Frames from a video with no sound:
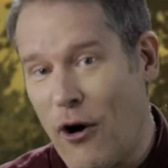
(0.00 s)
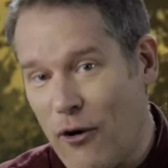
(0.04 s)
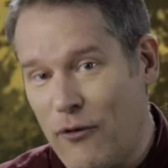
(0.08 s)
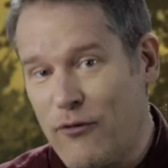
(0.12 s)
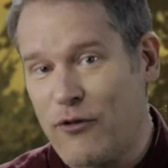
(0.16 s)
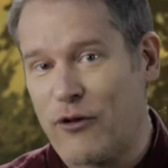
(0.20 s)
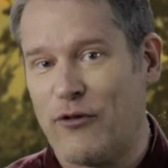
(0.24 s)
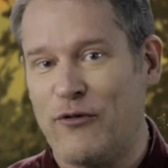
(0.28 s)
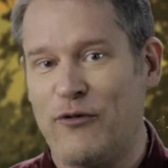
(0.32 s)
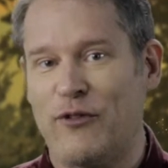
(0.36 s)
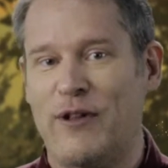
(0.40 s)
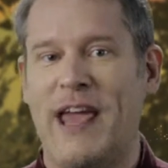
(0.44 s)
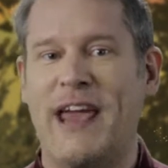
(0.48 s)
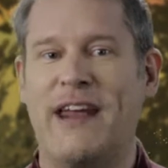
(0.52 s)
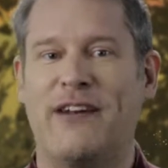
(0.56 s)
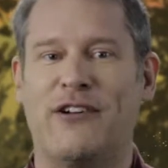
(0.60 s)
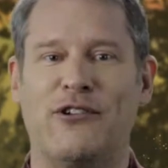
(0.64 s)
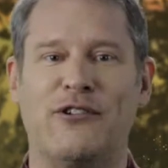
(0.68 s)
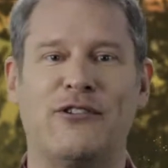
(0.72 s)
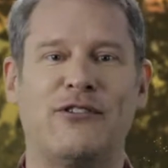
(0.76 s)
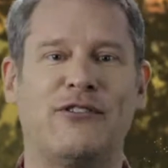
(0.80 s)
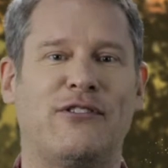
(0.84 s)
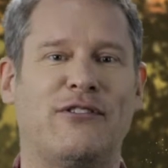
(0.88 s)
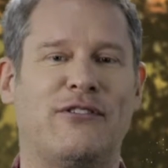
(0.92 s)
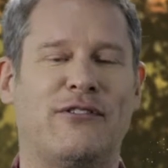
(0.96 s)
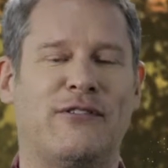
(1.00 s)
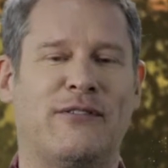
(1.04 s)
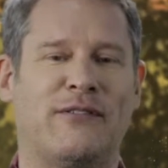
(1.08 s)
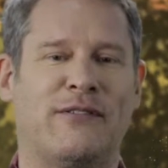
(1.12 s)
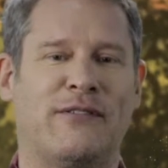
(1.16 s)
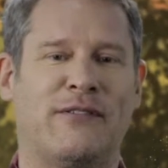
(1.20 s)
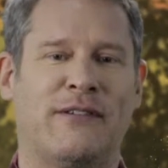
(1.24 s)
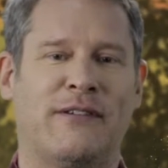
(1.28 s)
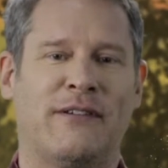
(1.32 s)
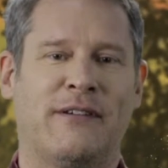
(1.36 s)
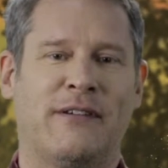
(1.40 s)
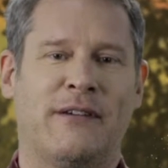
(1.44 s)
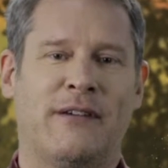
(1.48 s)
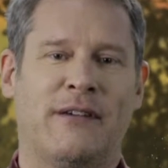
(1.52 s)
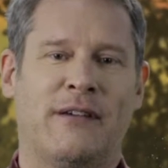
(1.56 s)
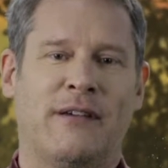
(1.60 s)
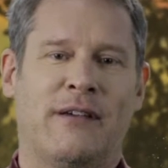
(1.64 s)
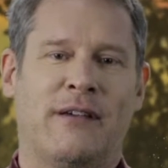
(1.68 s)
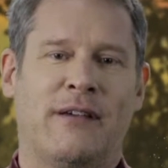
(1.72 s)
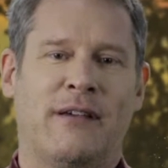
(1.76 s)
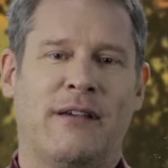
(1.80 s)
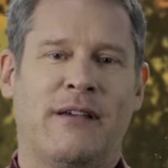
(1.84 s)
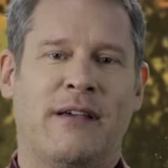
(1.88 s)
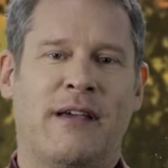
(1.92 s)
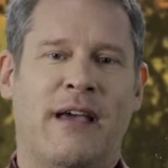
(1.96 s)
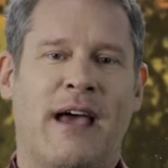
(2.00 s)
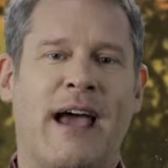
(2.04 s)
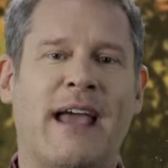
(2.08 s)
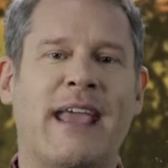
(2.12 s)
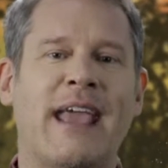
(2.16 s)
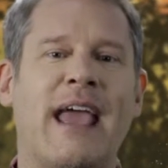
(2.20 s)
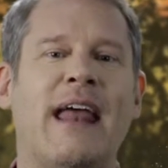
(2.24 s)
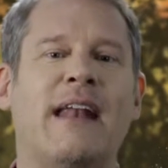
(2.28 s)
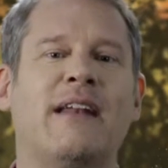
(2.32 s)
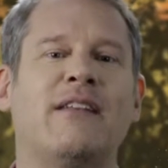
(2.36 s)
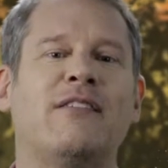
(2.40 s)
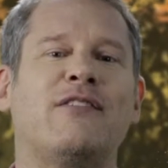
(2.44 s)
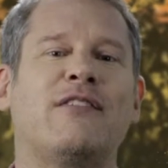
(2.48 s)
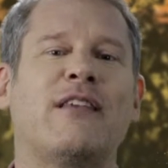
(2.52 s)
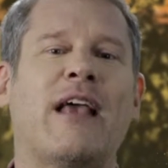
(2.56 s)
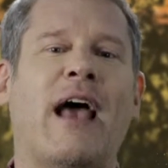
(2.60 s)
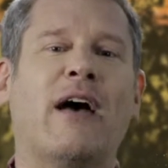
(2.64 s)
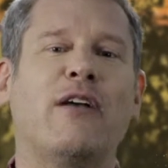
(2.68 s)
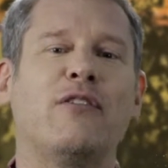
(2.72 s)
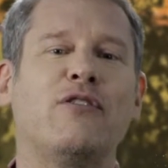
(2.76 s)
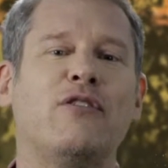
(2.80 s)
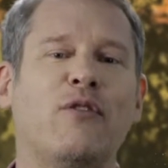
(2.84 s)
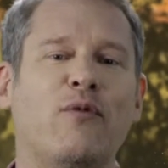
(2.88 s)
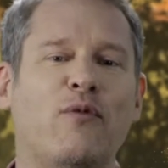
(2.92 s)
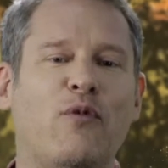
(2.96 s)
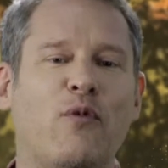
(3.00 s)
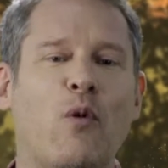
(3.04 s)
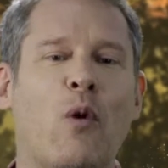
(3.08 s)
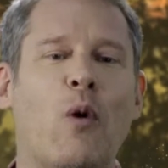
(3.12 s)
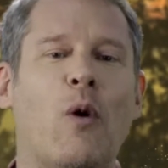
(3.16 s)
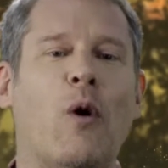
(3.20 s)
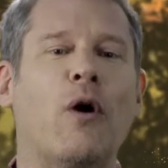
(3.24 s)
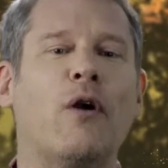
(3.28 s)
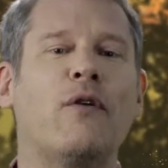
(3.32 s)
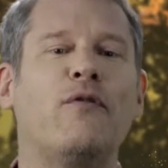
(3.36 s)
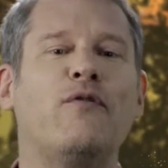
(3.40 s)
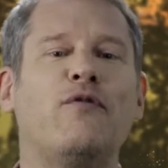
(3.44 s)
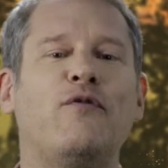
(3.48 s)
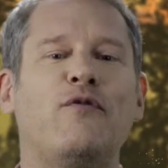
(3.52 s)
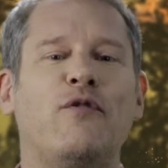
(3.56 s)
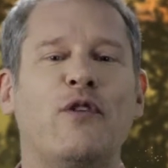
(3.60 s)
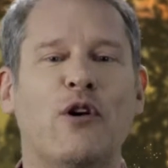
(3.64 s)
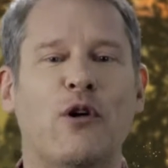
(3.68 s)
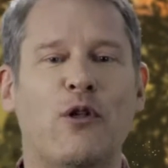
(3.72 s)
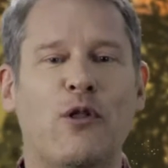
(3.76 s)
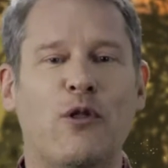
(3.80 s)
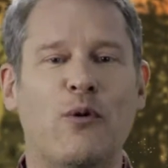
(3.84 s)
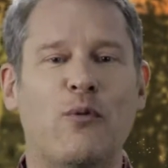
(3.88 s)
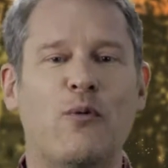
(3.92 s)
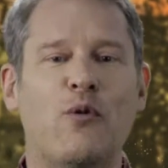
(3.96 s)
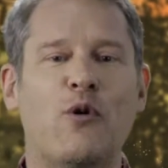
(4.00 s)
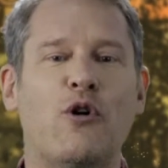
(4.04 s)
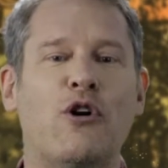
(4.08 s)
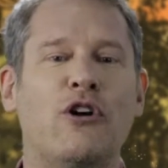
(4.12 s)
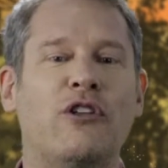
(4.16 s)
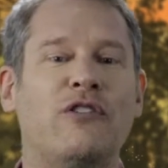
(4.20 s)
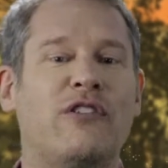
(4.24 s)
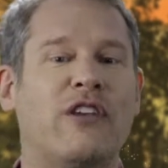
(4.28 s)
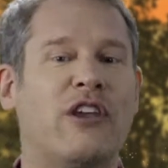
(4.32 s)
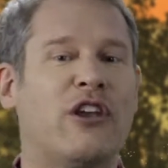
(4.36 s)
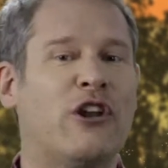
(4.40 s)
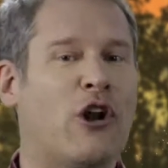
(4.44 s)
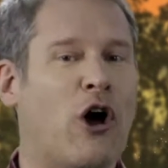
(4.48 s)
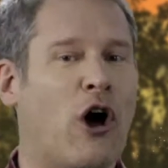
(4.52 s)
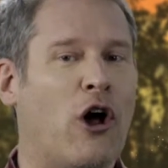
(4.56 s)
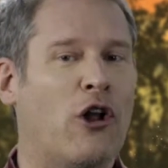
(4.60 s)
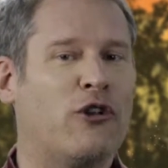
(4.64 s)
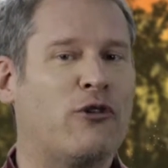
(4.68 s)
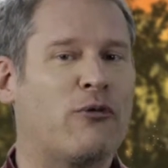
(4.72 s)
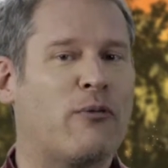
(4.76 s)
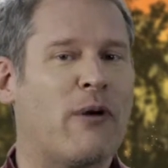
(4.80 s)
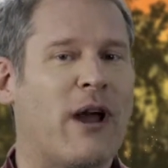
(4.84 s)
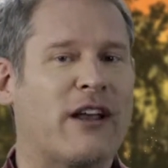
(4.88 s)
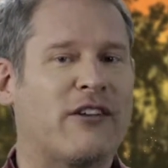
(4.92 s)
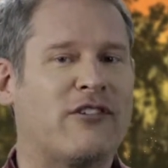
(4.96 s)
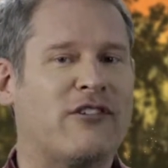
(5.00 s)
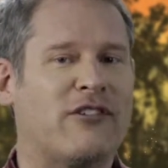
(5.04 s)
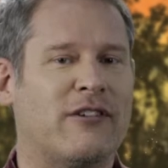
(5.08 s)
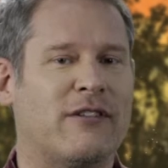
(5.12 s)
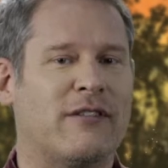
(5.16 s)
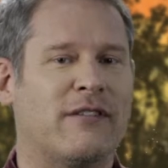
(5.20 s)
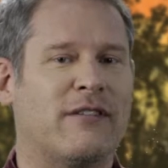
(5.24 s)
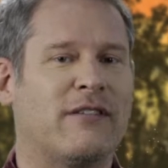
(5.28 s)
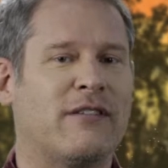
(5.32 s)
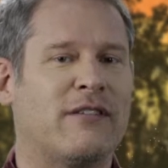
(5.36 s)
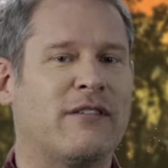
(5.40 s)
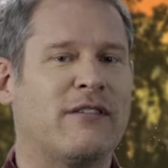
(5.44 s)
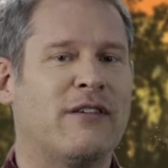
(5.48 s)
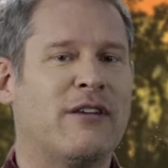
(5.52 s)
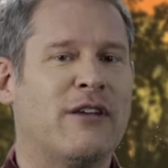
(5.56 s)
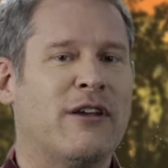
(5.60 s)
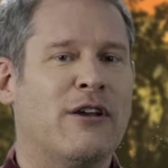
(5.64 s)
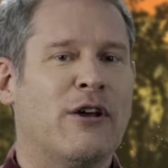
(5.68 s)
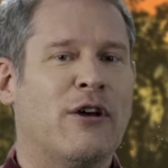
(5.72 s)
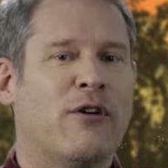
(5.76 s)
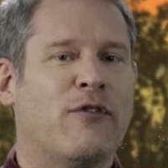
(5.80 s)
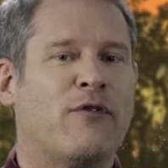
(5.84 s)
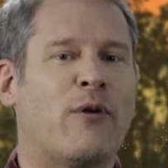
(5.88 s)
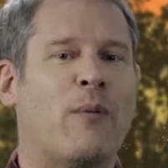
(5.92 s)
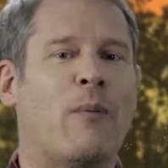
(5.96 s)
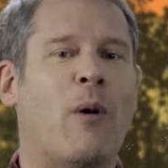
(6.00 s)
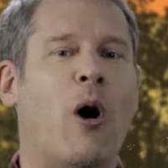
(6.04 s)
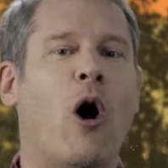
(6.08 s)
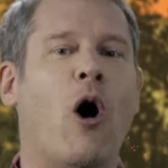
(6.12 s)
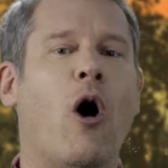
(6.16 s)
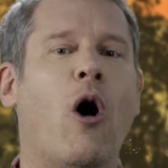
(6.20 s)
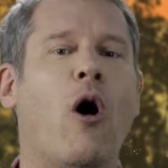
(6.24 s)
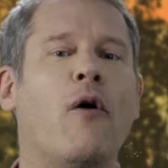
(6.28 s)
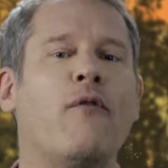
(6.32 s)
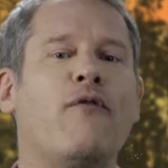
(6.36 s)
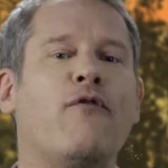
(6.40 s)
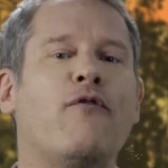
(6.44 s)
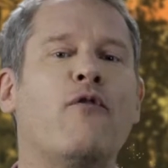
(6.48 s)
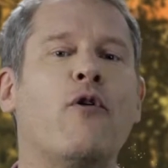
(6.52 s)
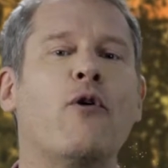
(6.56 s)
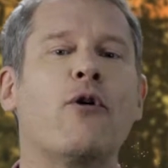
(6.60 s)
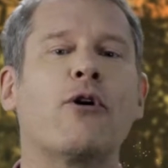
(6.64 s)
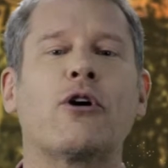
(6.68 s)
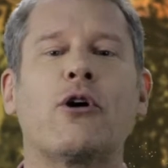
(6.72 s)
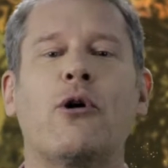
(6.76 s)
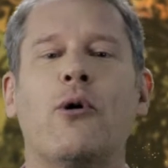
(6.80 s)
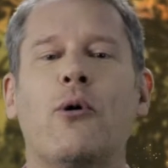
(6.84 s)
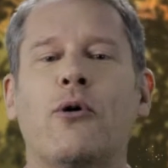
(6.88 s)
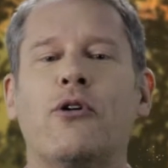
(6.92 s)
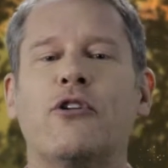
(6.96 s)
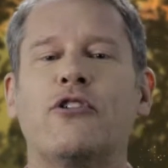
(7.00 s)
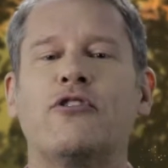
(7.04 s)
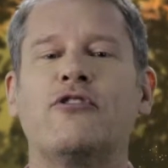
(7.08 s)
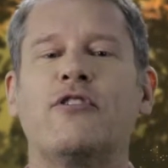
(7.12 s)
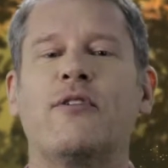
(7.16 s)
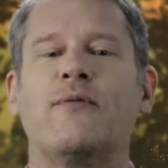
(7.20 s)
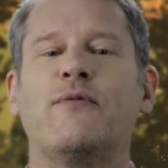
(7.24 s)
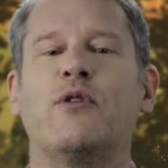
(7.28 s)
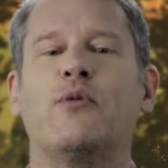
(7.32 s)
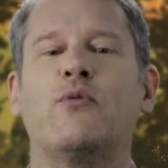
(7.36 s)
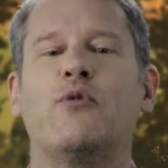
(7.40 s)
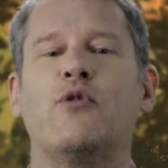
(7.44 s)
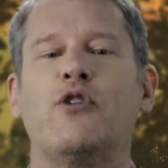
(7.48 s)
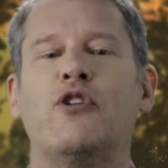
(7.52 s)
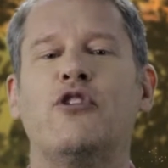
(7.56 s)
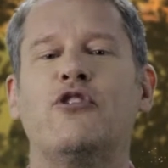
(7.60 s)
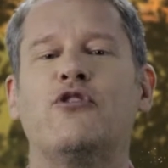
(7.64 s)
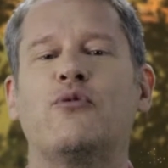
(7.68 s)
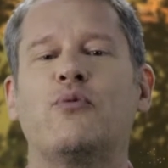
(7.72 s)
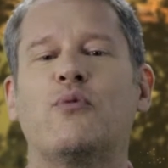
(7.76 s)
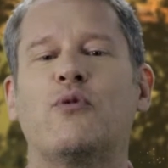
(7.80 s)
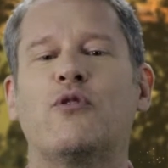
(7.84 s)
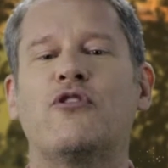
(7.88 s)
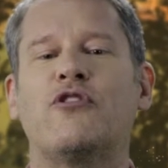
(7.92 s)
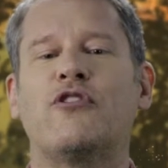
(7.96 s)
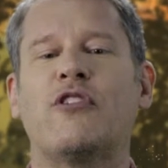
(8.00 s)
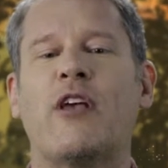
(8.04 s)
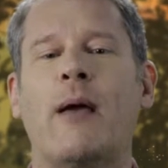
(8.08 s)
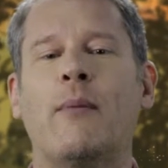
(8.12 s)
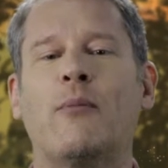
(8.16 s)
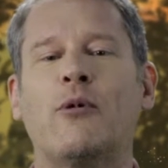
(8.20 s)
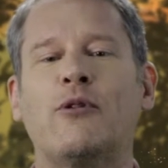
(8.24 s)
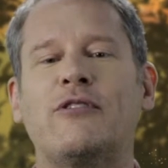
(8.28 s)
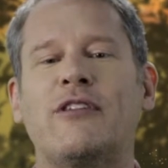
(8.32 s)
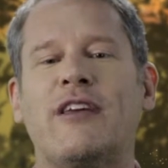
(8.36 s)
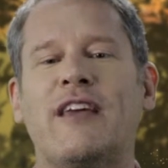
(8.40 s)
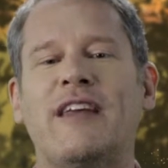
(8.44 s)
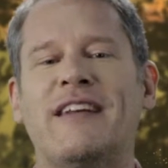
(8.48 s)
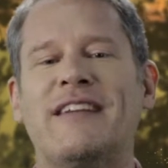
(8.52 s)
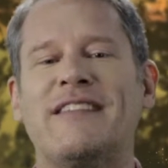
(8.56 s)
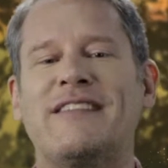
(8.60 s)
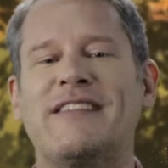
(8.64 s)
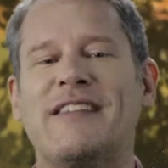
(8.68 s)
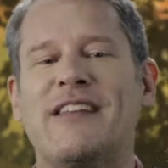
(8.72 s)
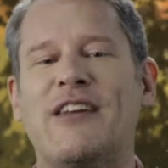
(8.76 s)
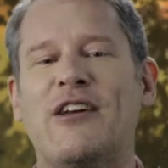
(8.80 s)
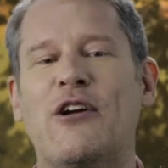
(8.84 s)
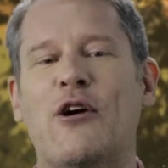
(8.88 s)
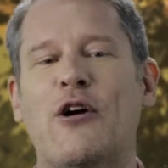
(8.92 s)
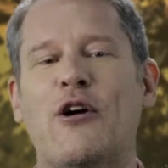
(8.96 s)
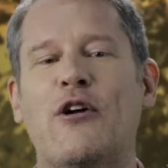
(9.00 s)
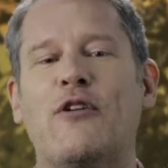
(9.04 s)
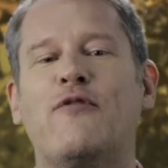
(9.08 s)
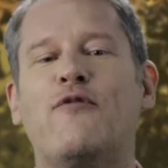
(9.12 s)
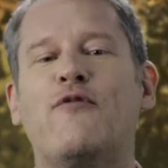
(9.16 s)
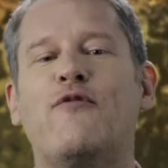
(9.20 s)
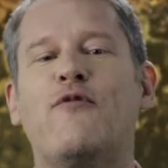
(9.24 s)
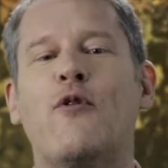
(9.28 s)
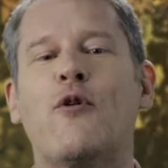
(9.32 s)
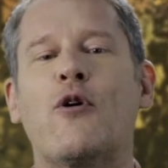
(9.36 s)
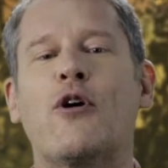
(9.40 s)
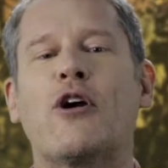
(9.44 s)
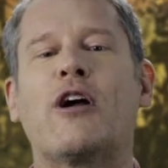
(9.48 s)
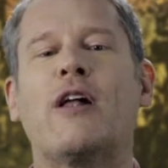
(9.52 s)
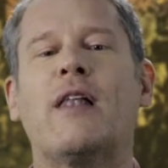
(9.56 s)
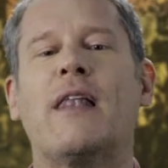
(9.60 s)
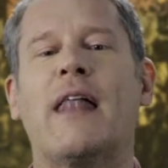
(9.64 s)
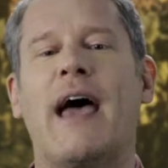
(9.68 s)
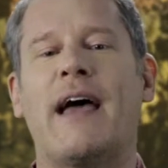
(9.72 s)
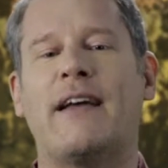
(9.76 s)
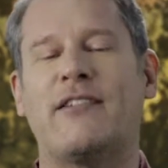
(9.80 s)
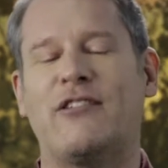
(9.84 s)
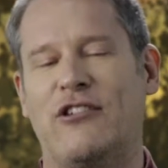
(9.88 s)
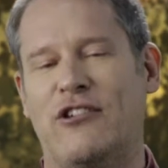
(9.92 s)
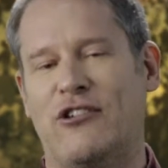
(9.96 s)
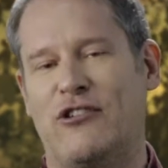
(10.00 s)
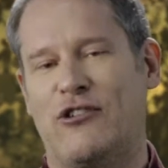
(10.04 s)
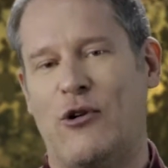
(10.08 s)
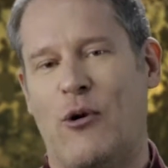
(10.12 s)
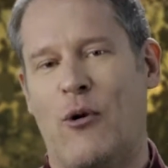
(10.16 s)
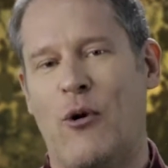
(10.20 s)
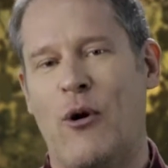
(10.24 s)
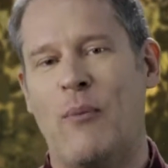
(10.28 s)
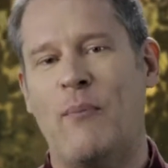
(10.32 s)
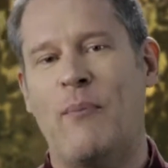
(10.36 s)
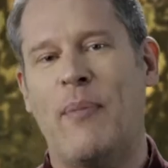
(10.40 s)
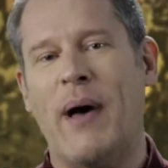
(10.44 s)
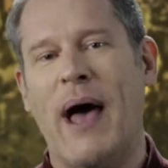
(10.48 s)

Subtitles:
over Flanders. Again, sounds of war fill the woods in all directions. From all four corners of the woods were simultaneously heard four clashes or